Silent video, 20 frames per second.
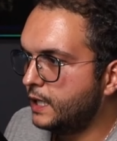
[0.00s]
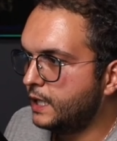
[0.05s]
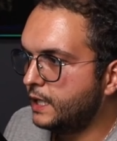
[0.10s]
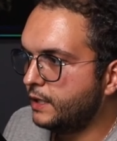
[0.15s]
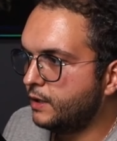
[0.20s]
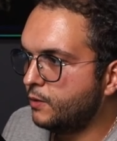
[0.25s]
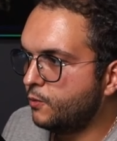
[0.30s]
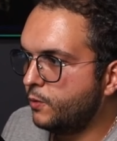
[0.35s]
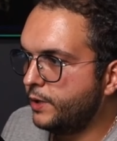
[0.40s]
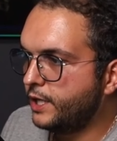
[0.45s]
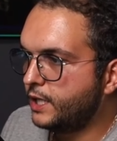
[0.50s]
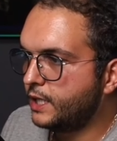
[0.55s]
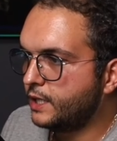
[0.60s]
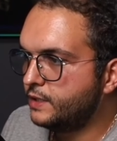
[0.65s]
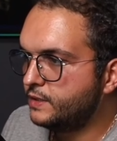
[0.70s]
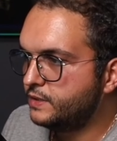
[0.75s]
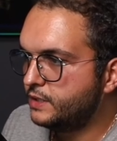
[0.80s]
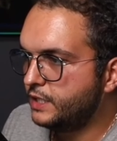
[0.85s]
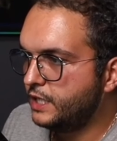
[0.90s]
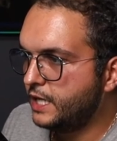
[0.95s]
we can
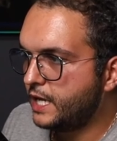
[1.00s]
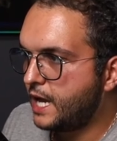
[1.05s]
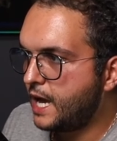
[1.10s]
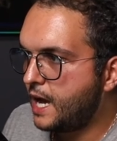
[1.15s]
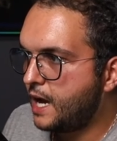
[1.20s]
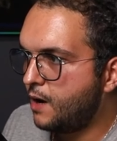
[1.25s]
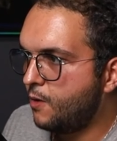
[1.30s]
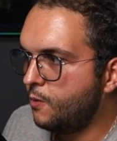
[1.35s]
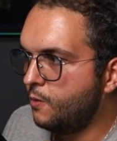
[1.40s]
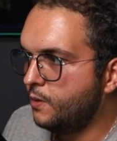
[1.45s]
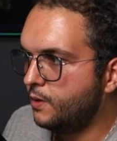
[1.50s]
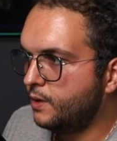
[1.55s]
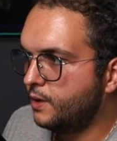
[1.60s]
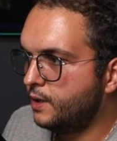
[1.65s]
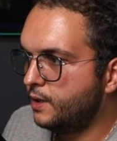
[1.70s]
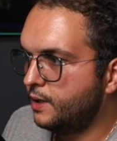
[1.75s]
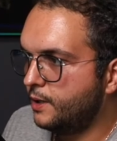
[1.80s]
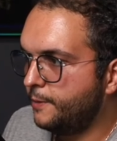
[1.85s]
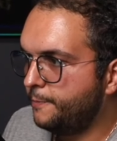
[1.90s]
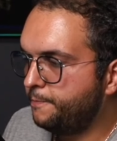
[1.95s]
see how
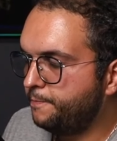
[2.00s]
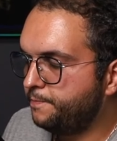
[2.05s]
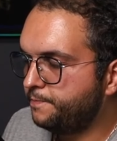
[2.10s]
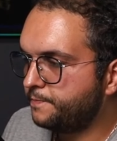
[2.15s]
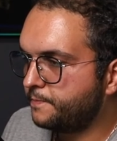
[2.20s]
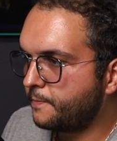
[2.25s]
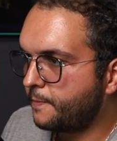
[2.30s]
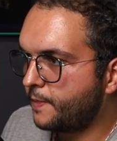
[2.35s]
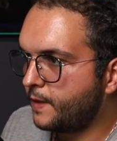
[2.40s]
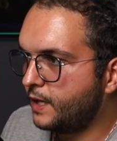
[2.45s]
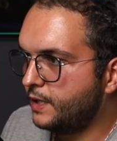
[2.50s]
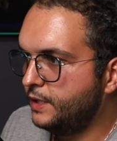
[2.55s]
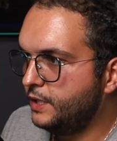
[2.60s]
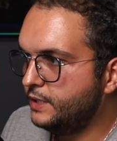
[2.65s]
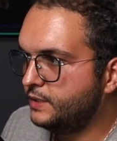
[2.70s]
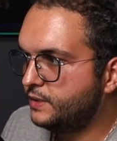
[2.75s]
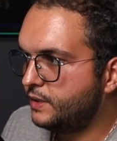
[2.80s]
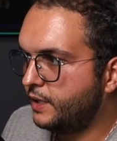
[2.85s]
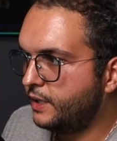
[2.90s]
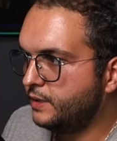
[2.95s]
um,
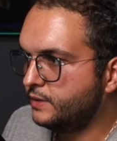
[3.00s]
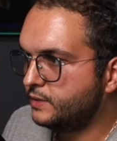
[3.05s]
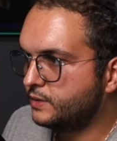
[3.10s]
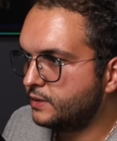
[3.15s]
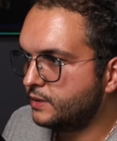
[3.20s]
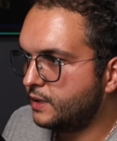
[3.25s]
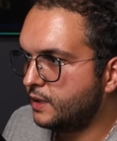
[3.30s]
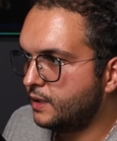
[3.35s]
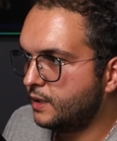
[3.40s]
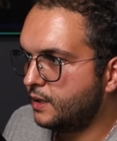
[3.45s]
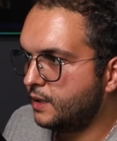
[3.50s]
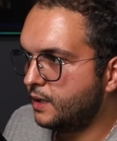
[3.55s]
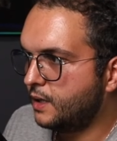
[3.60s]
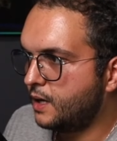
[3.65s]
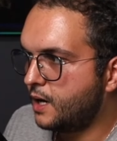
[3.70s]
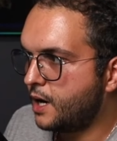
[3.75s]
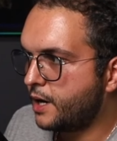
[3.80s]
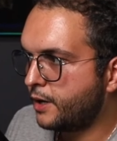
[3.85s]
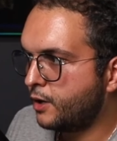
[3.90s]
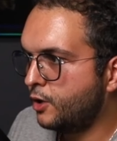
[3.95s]
these things
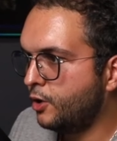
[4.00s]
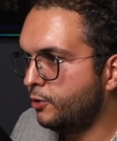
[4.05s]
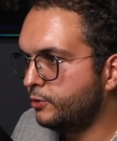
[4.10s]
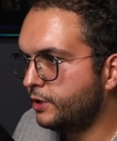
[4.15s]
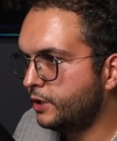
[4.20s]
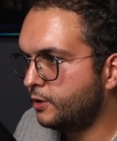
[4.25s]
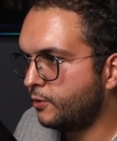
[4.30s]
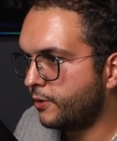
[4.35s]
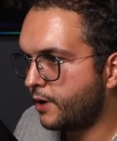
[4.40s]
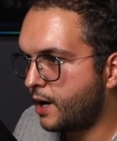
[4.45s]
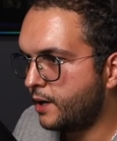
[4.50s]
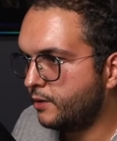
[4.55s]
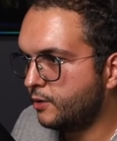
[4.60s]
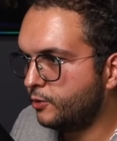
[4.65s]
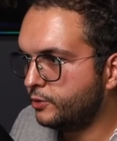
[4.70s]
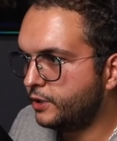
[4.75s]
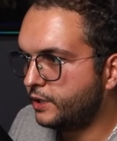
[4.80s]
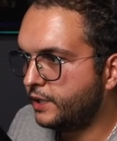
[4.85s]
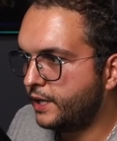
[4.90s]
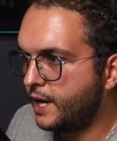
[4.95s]
are loaded or
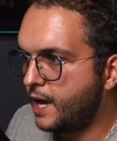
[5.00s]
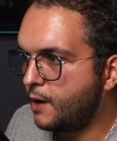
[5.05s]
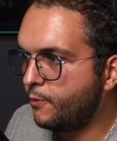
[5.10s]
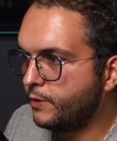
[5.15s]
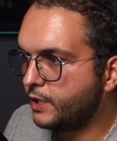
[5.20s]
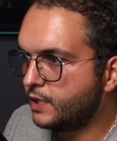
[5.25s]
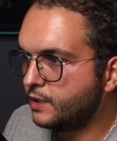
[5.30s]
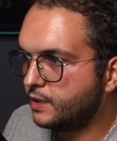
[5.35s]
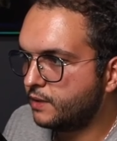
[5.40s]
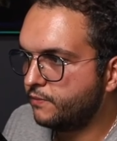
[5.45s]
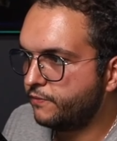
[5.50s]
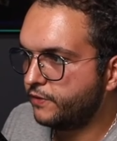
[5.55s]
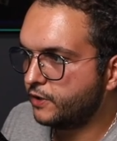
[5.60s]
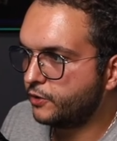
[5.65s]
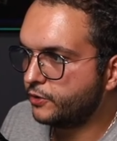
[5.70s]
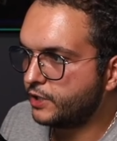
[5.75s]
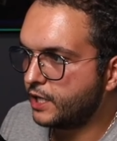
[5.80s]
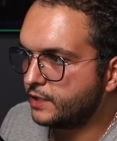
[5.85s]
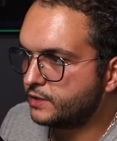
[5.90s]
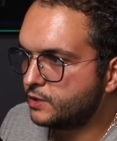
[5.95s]
unloaded and how we can
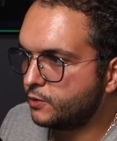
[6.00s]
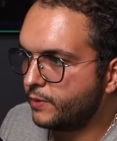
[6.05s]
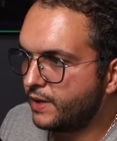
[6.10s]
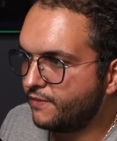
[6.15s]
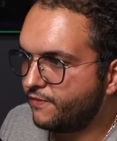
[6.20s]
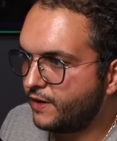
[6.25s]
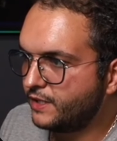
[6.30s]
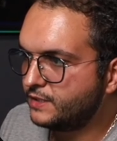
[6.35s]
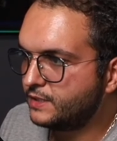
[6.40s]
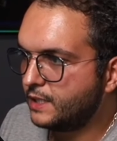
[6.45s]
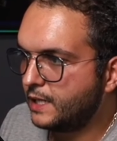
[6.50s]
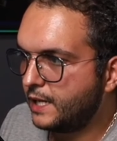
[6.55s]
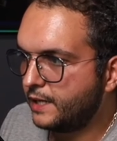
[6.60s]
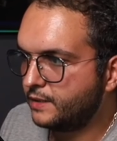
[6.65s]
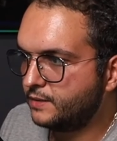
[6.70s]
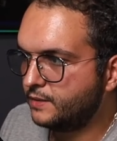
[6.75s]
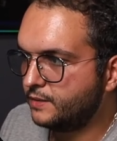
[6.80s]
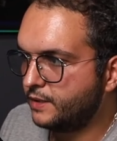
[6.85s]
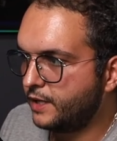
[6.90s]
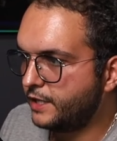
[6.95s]
configure that. So if I
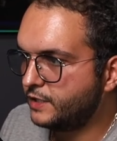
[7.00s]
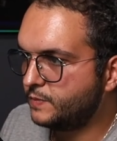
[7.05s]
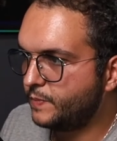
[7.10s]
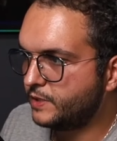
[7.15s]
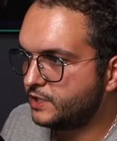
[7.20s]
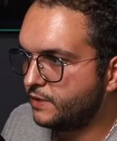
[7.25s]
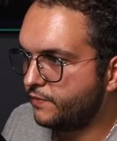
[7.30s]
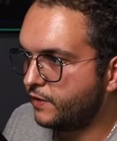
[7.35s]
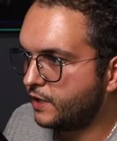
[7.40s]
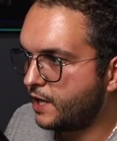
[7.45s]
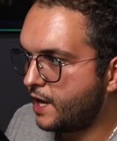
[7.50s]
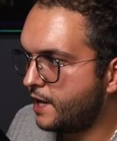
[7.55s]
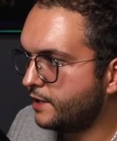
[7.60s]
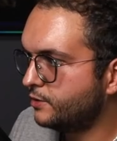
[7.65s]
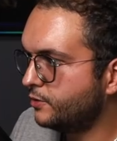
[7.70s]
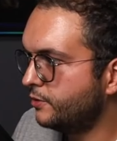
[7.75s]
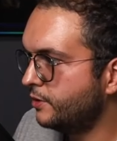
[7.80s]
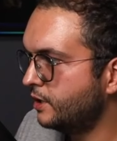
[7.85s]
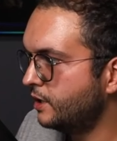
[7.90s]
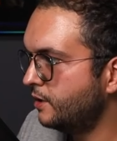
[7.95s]
select a specific
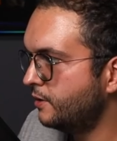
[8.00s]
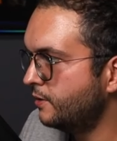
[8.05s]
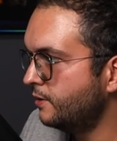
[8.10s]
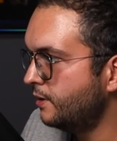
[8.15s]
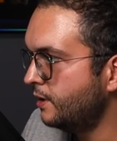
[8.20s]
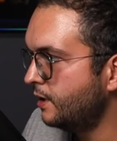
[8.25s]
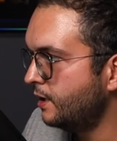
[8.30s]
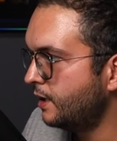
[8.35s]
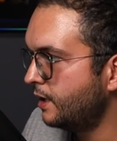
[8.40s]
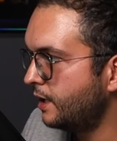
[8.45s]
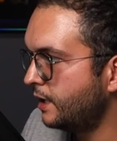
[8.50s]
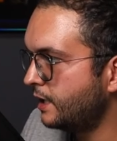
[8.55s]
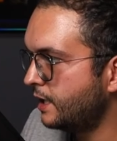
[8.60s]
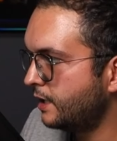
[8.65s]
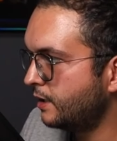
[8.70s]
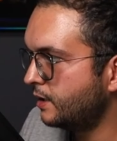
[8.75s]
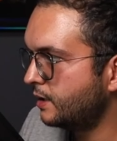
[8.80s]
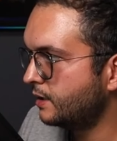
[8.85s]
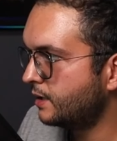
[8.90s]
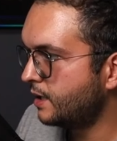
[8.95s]
actor in here and
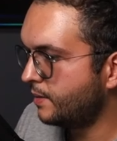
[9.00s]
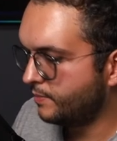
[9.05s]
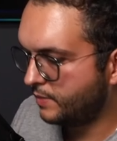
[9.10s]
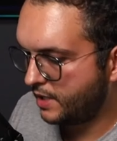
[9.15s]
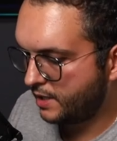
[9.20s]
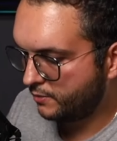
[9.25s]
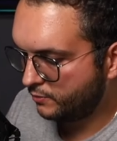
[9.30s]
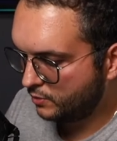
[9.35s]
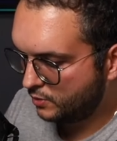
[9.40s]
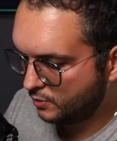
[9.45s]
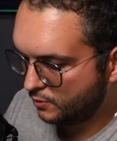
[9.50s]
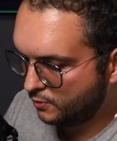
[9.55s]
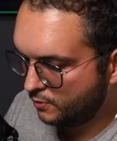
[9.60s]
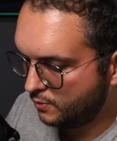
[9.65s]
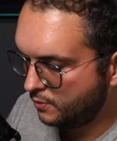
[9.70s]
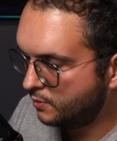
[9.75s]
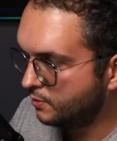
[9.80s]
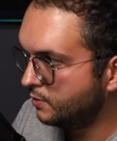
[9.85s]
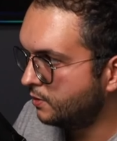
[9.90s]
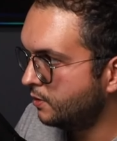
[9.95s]
I come down to
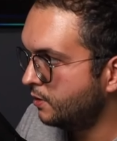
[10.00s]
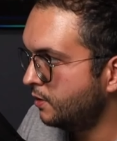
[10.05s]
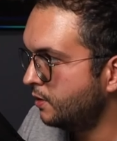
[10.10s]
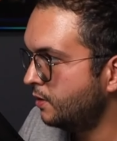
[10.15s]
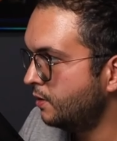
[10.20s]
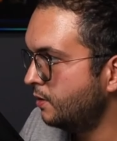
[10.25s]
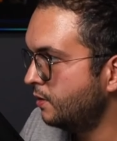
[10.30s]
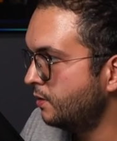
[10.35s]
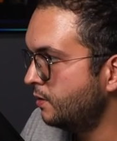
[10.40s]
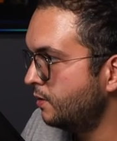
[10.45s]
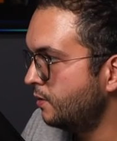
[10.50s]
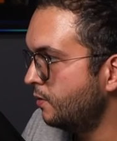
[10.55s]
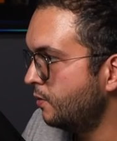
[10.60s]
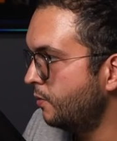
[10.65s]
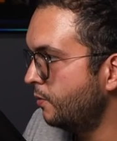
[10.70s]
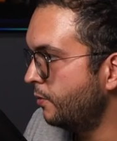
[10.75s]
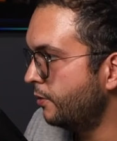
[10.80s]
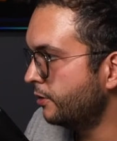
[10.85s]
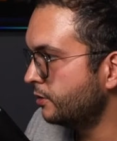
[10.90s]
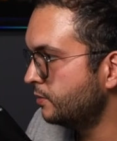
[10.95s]

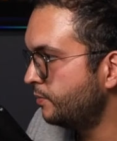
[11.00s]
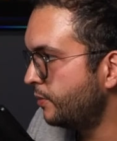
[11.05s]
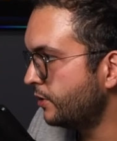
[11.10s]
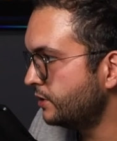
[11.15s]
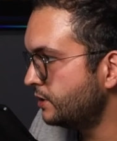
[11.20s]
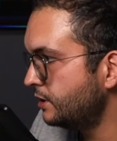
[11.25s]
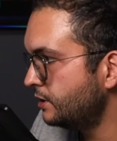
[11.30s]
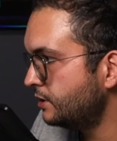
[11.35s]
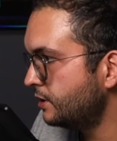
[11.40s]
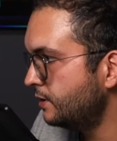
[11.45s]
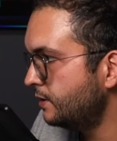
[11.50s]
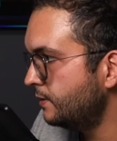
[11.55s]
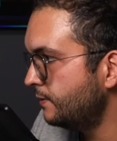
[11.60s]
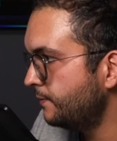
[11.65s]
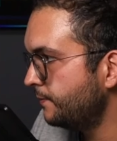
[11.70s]
World Partition,